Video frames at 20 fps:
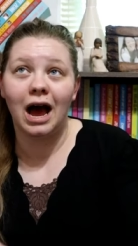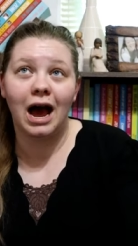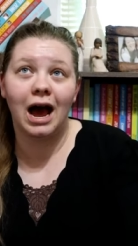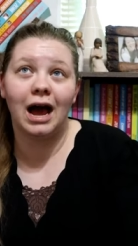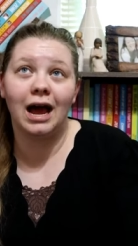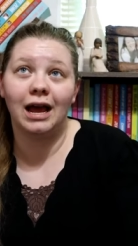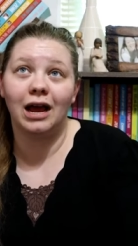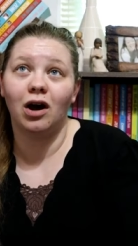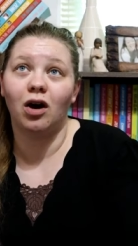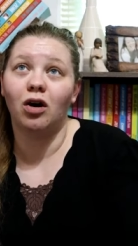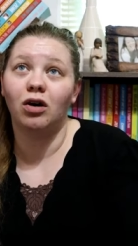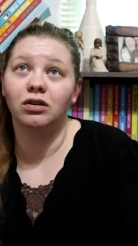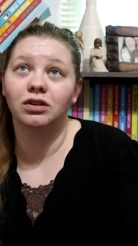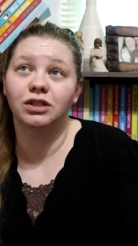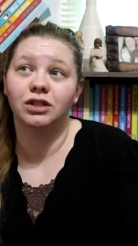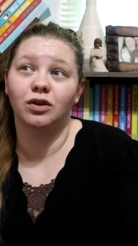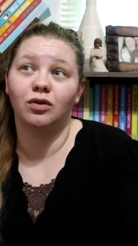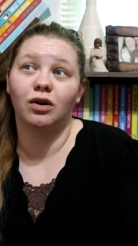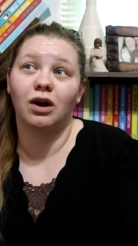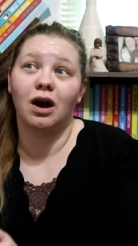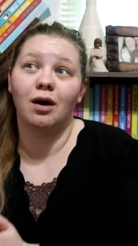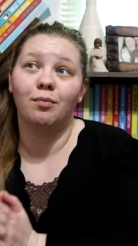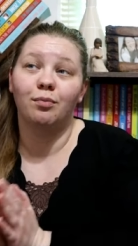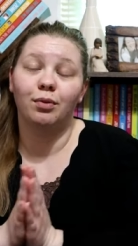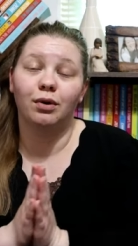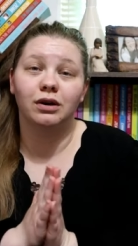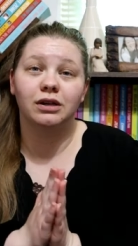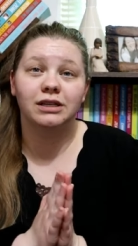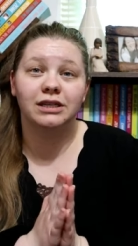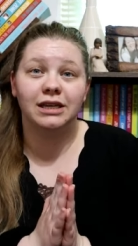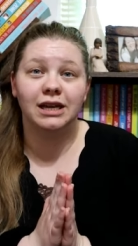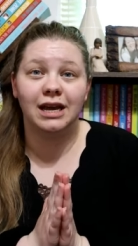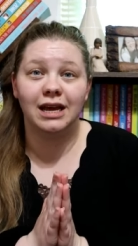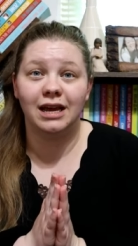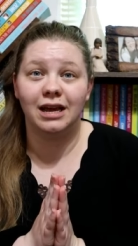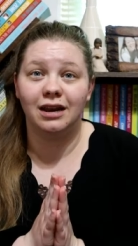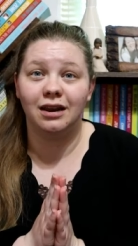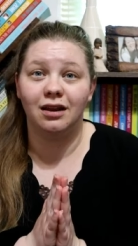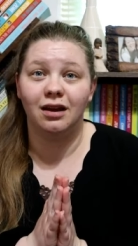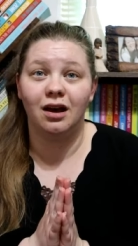I also got books
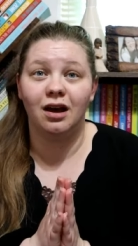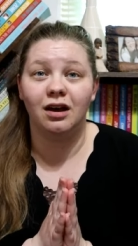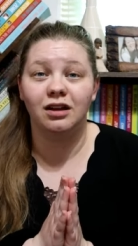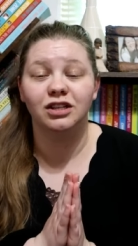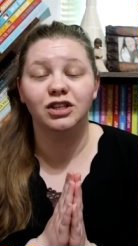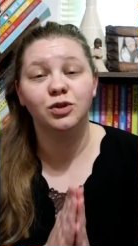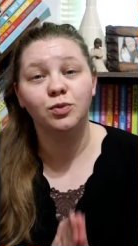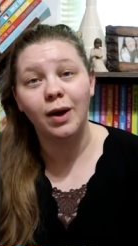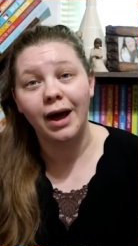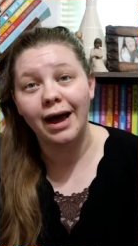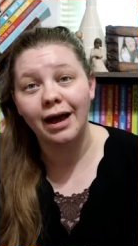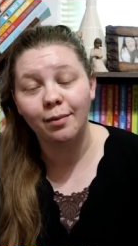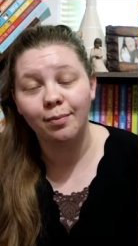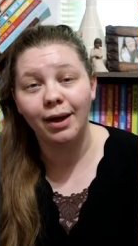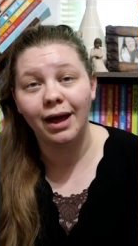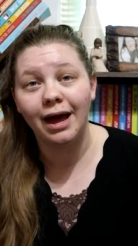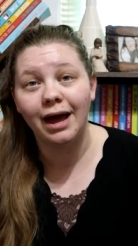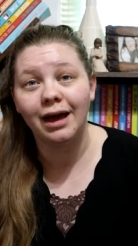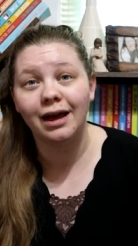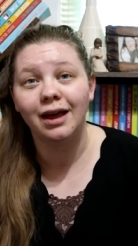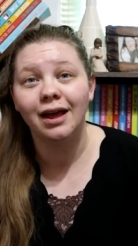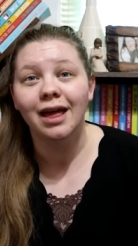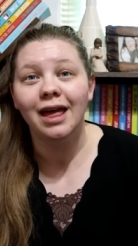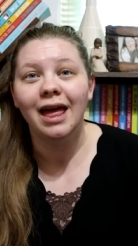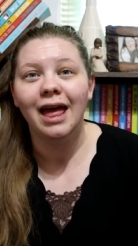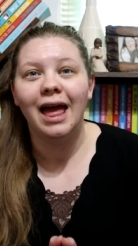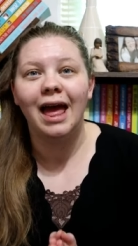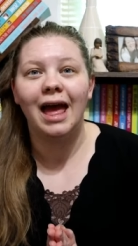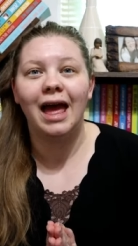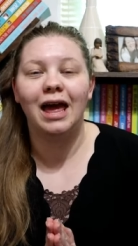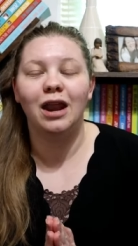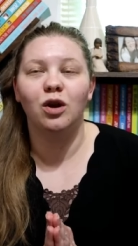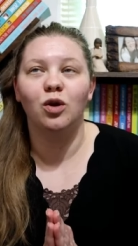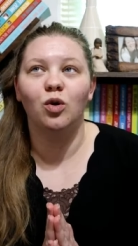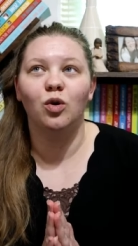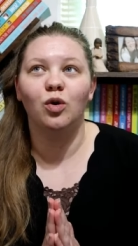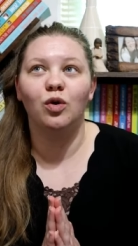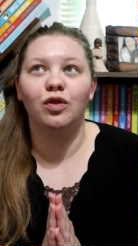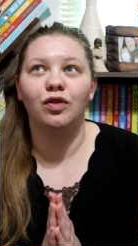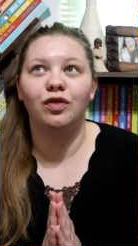in a swag bag
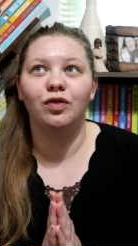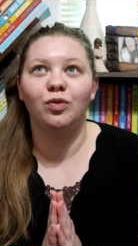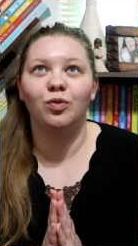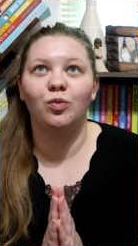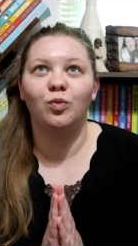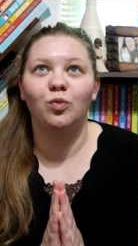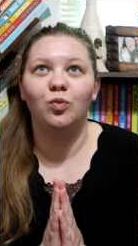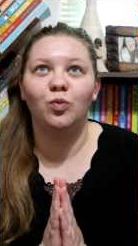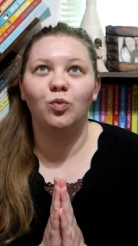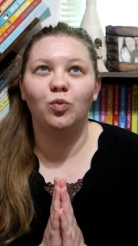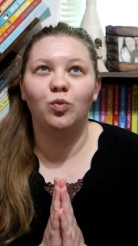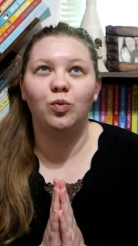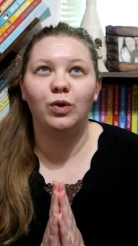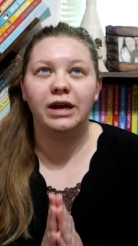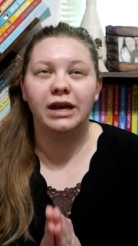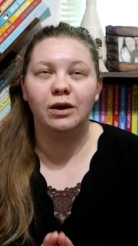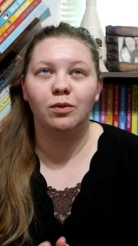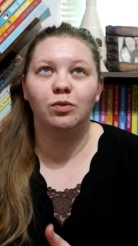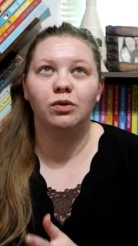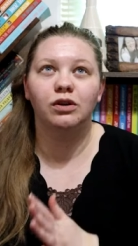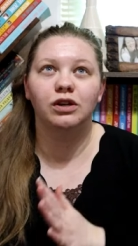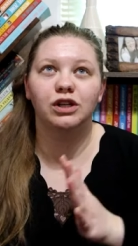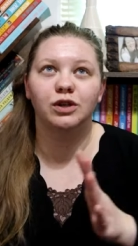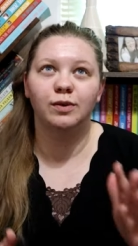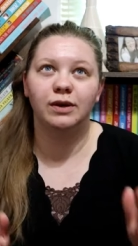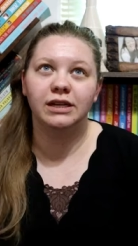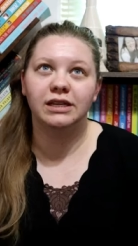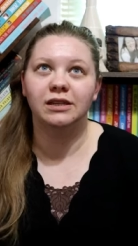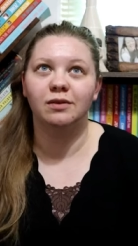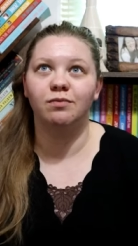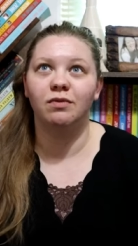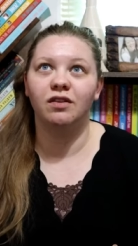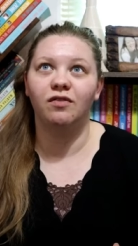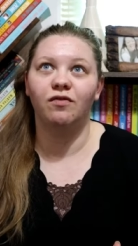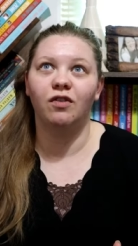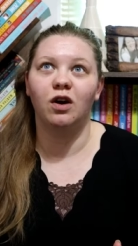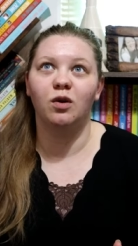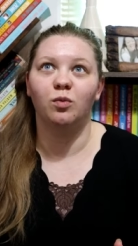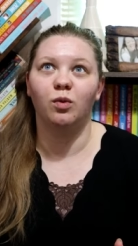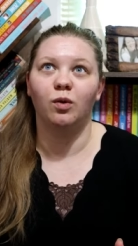and we were doing something
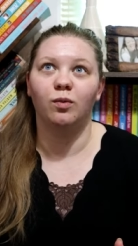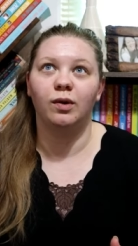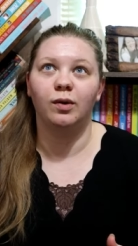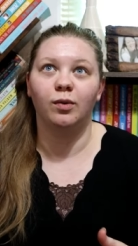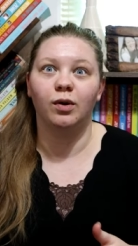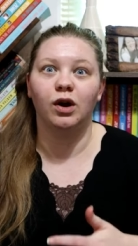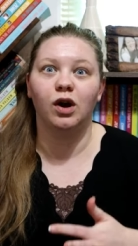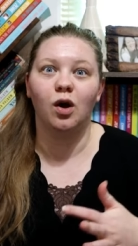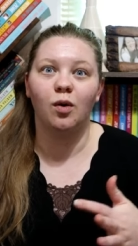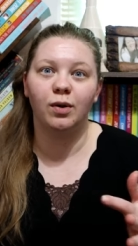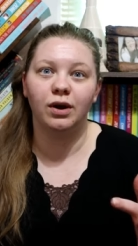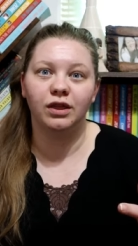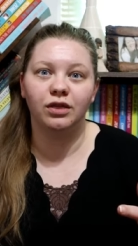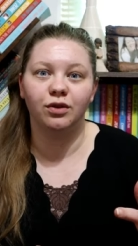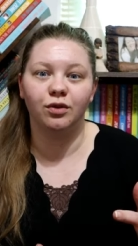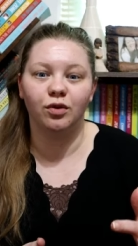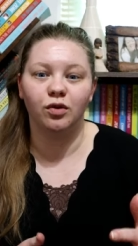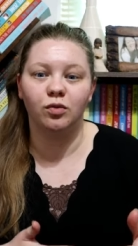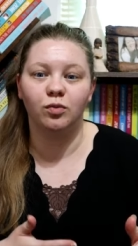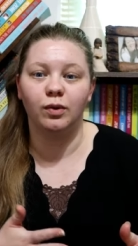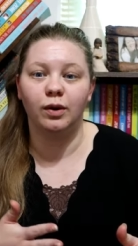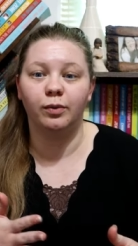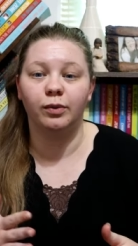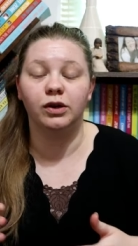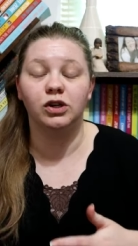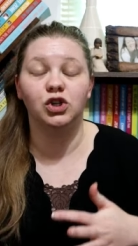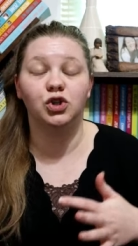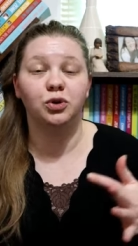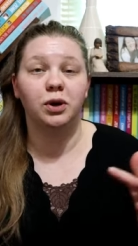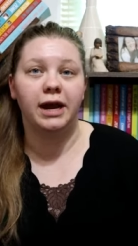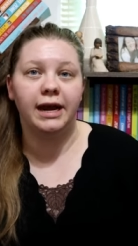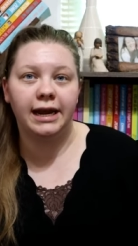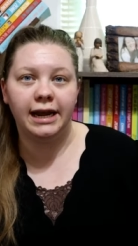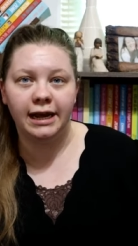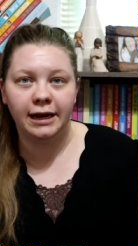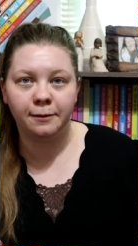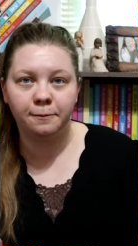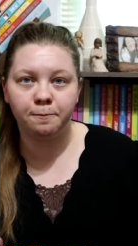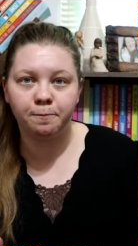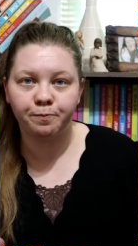fun where we were going through and we were
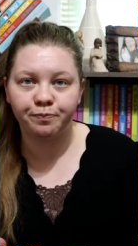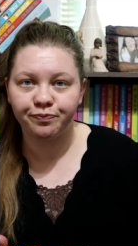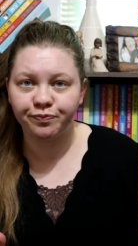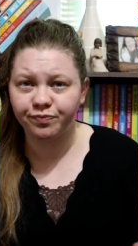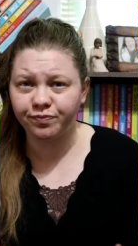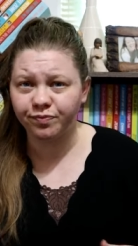trading